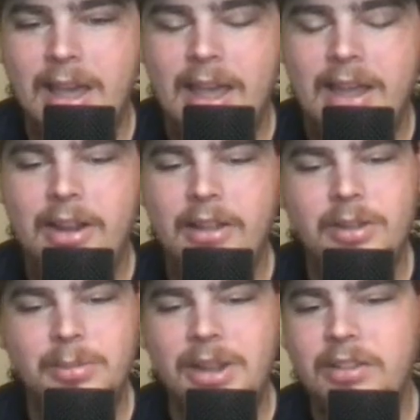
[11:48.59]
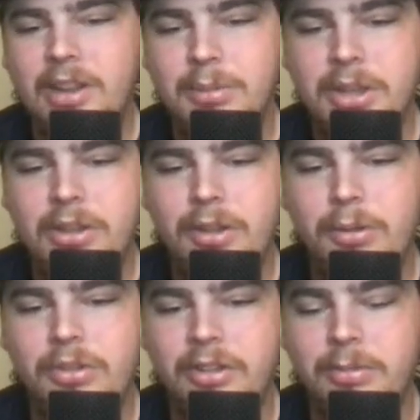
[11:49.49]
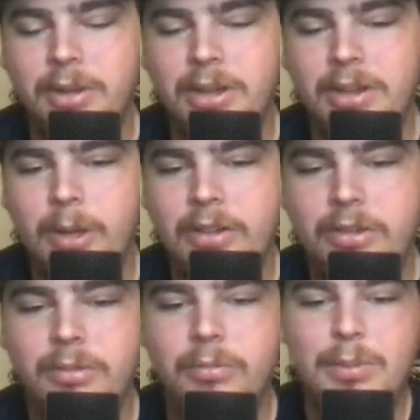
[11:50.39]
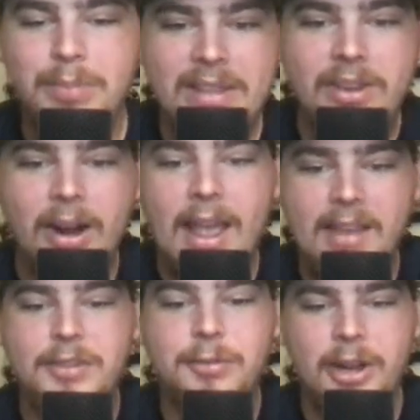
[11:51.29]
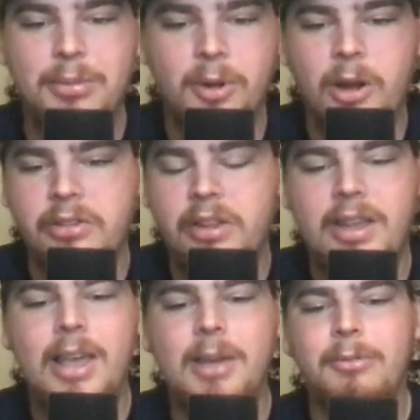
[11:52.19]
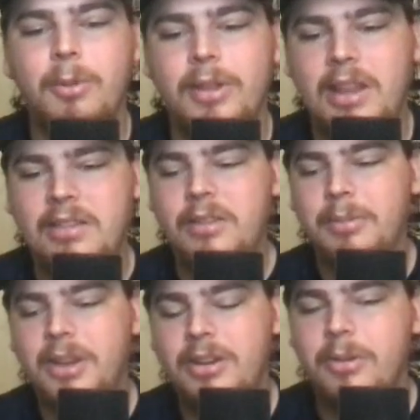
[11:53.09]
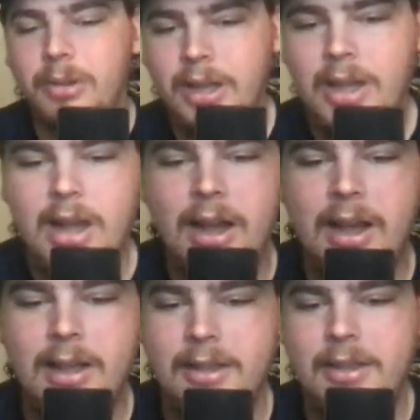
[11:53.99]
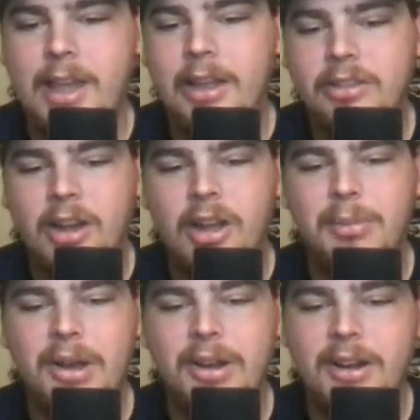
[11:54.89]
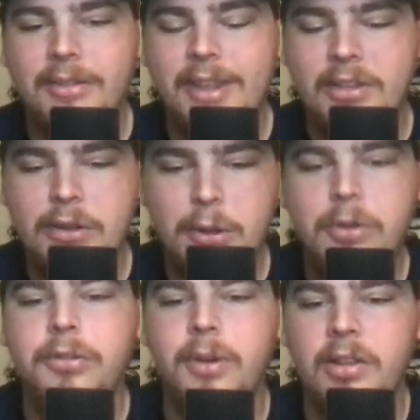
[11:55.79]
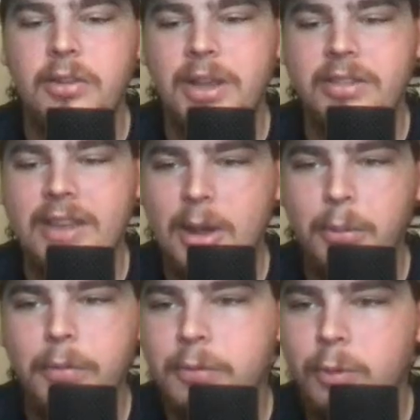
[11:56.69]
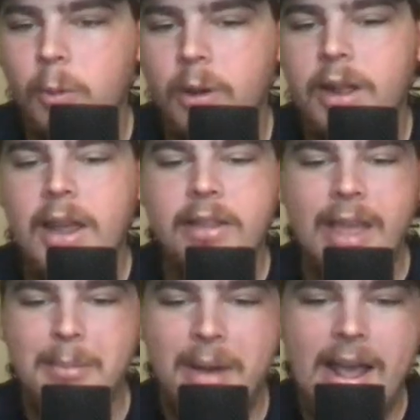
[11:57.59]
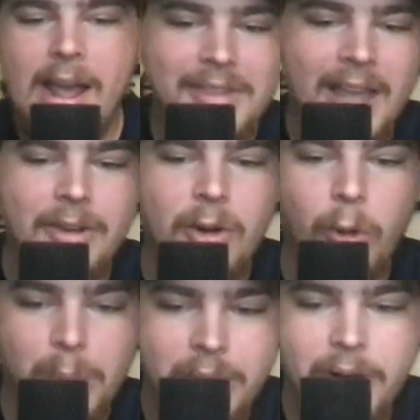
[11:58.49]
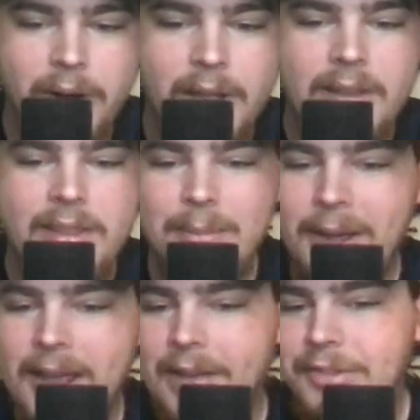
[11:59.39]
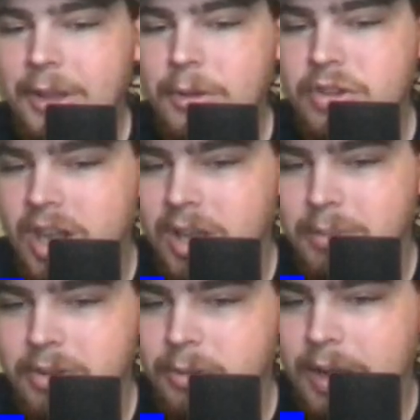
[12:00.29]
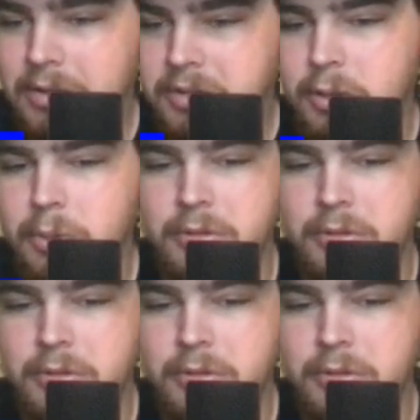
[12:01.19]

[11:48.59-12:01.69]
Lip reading: And something that's going to be huge is we beat their ace, Freddie Peralta, in game four. That's something you can't talk about enough. That's huge for us, because now moving forward, they might have to have an opener. They might have to go Jacob Mizorowski, who's a